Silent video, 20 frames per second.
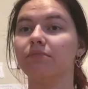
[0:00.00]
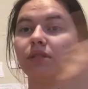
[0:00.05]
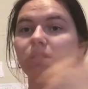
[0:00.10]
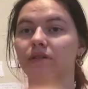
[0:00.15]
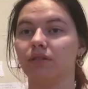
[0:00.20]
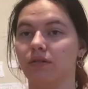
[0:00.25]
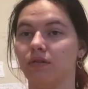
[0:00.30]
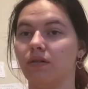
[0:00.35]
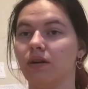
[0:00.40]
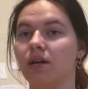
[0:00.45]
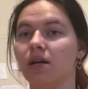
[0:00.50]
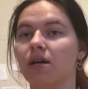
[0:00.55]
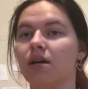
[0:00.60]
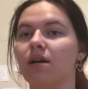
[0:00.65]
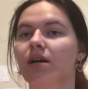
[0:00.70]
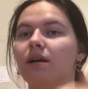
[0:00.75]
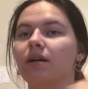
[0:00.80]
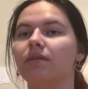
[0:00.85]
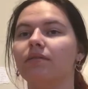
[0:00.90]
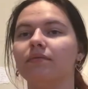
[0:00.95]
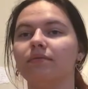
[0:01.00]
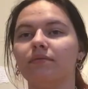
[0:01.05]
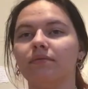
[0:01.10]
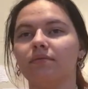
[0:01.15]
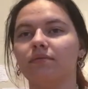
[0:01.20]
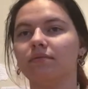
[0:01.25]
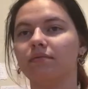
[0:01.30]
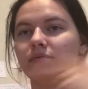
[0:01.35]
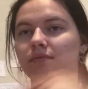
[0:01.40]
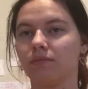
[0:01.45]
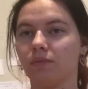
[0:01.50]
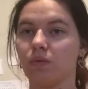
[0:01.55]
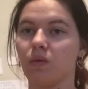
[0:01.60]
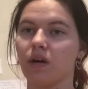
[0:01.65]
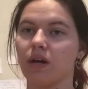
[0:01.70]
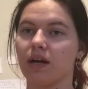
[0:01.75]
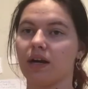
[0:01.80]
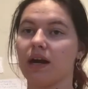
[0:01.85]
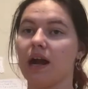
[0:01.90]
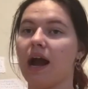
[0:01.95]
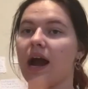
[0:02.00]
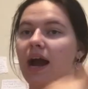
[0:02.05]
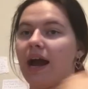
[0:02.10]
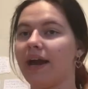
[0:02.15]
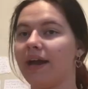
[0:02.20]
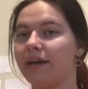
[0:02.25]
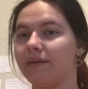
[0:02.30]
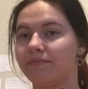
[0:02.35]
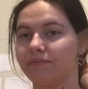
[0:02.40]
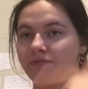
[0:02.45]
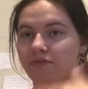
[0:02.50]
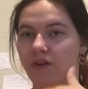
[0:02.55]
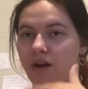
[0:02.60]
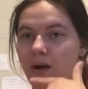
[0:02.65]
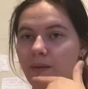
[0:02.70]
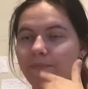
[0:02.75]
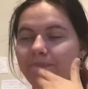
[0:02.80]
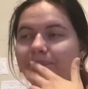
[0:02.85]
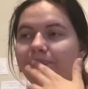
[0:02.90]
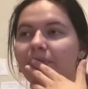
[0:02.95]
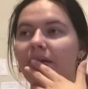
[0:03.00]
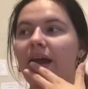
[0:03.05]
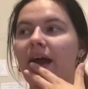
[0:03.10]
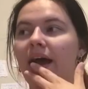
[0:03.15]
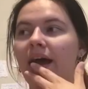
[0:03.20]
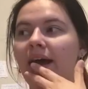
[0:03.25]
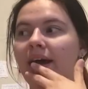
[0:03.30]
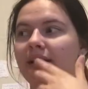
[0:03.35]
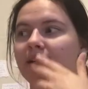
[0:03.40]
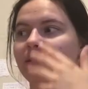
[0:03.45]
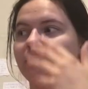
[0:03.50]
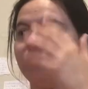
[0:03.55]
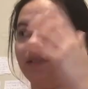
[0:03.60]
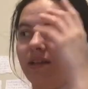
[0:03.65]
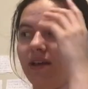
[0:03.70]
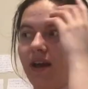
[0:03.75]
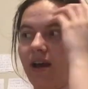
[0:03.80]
to where I'm from and